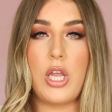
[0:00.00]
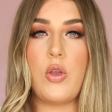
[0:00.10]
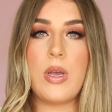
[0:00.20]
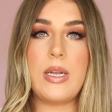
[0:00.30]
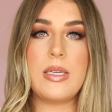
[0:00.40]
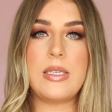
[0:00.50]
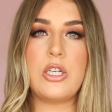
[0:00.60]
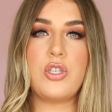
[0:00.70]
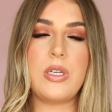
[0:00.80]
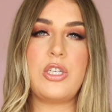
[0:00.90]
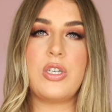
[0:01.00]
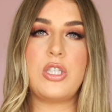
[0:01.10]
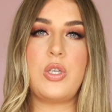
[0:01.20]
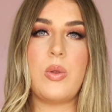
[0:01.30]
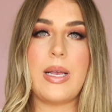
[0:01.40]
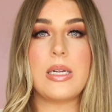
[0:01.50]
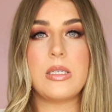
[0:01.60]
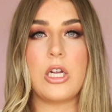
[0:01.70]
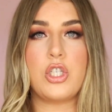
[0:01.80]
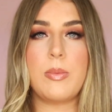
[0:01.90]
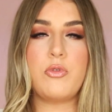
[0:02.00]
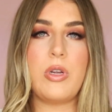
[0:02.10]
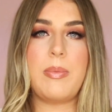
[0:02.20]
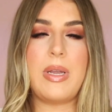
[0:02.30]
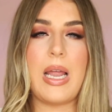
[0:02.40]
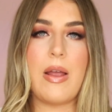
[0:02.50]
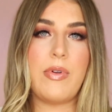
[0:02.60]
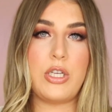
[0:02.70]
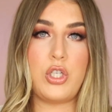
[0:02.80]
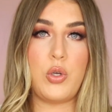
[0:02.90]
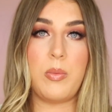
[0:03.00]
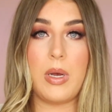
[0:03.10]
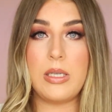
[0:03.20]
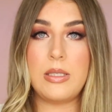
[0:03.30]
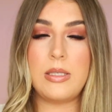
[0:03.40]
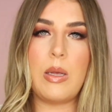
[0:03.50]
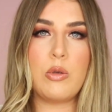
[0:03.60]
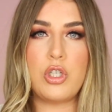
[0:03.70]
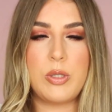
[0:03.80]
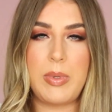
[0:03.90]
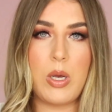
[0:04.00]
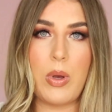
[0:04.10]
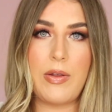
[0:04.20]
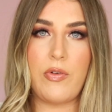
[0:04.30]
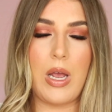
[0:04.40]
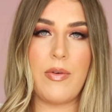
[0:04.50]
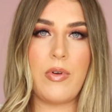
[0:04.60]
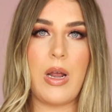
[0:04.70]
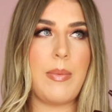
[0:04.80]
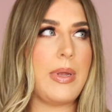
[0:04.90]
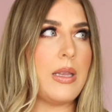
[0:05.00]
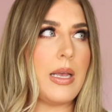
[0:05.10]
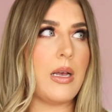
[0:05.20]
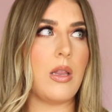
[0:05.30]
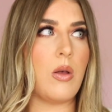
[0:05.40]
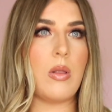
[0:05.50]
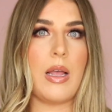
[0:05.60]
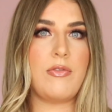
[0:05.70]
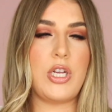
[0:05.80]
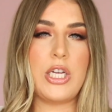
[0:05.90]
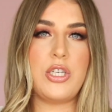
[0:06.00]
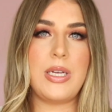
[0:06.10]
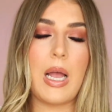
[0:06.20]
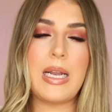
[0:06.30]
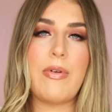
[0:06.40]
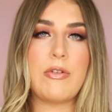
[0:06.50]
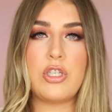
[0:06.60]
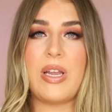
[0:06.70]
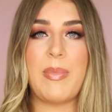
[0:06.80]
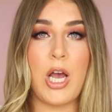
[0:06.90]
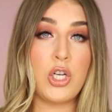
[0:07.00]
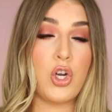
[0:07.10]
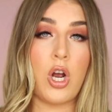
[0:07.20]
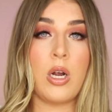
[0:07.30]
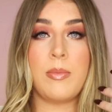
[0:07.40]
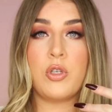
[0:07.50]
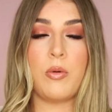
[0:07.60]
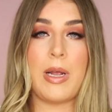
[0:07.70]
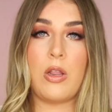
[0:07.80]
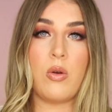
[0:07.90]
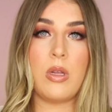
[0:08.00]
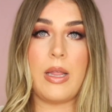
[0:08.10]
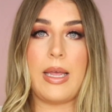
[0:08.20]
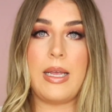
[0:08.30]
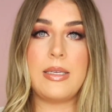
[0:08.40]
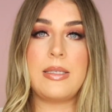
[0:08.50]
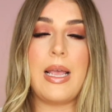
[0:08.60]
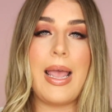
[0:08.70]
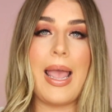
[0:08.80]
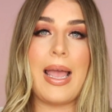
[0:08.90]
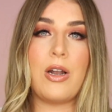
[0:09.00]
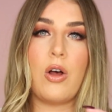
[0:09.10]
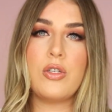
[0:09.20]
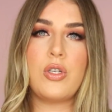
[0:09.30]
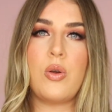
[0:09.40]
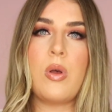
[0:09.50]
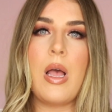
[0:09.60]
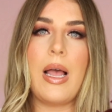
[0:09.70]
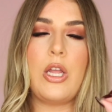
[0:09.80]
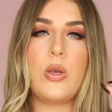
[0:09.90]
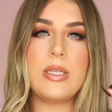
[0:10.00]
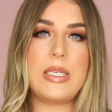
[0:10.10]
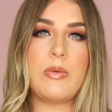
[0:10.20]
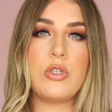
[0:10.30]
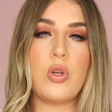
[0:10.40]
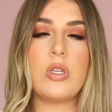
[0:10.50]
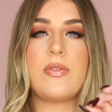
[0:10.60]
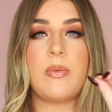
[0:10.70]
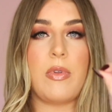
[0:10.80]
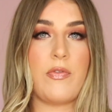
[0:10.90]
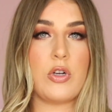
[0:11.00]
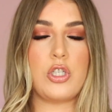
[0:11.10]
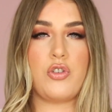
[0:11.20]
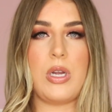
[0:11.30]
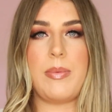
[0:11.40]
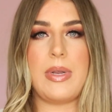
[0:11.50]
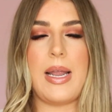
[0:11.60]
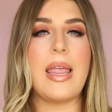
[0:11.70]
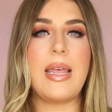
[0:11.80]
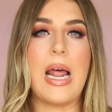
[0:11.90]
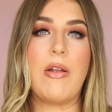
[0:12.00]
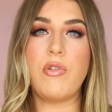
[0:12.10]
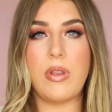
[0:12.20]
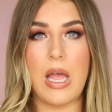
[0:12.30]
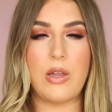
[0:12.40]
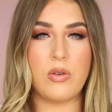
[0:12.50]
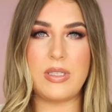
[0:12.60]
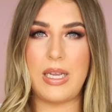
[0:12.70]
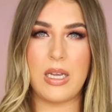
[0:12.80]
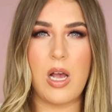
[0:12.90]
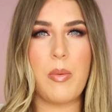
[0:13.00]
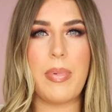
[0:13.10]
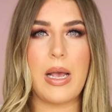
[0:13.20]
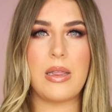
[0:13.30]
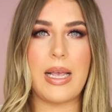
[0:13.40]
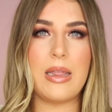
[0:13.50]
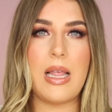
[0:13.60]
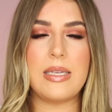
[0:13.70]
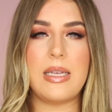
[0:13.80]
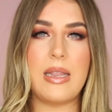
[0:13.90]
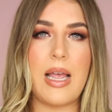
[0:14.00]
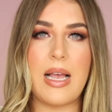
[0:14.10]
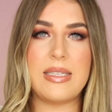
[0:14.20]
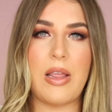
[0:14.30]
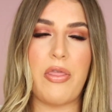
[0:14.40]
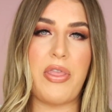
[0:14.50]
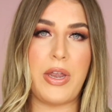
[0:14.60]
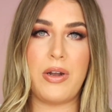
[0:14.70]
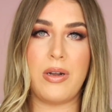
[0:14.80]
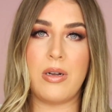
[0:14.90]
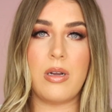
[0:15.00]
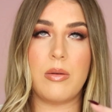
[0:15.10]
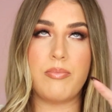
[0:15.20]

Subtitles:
you can essentially just do like a touch-up treatment every 2 months. It will just be away forever. I mean, like, hello, life-changing. I never have to shave my underarms or my lower legs. And also, you can see results from the first treatment. And then after that, you'll see it come back like less and less and thinner.